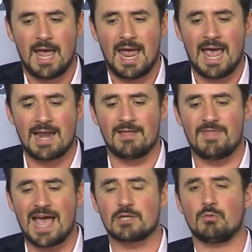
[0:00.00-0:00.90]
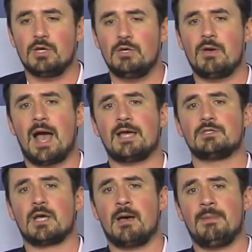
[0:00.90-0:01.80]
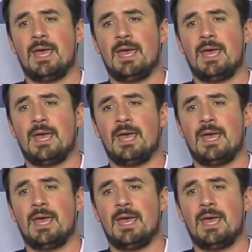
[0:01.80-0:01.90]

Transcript: And that's where you guys come